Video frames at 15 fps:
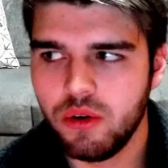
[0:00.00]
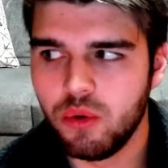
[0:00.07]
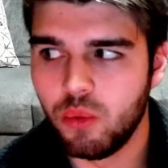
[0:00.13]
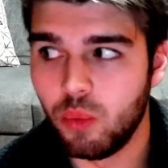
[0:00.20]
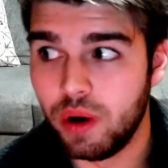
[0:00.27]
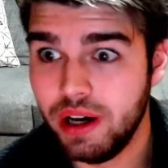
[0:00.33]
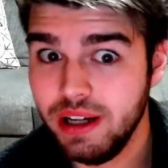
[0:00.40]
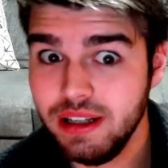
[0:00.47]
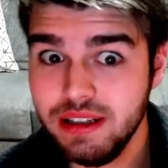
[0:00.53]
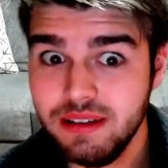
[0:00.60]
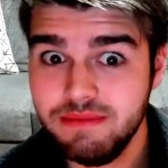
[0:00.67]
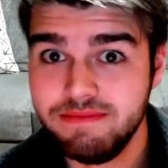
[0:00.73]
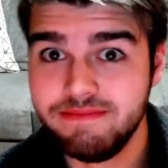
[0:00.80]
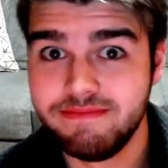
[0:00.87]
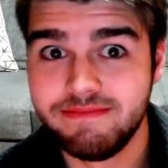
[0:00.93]
Well,
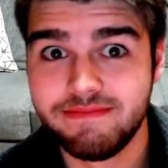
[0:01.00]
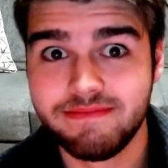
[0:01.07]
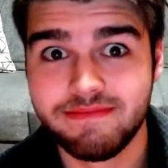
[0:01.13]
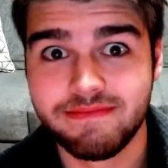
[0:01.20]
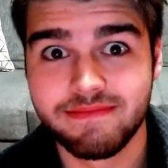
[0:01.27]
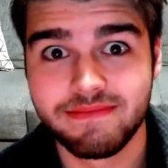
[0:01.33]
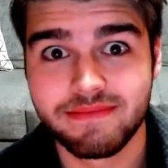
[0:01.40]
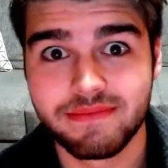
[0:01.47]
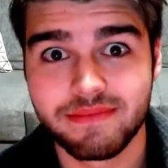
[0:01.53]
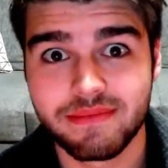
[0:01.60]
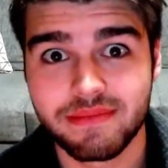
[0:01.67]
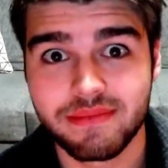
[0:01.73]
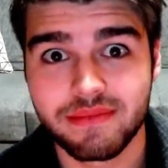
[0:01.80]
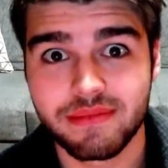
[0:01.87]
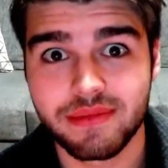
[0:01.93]

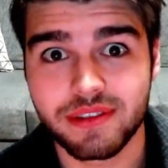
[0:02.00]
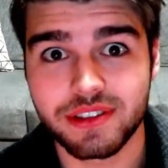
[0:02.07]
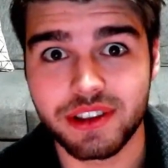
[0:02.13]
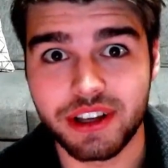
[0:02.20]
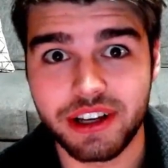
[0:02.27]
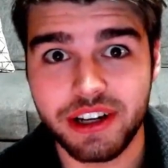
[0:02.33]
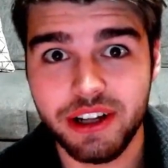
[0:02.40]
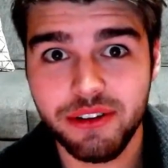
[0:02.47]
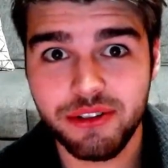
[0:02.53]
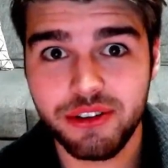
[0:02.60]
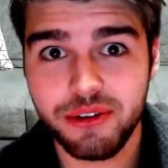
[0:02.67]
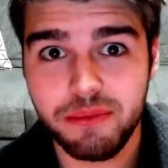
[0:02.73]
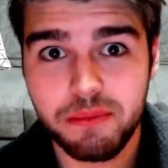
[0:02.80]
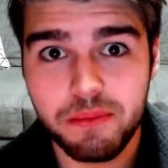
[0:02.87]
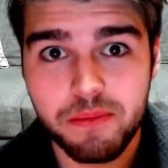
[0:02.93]
they announced it.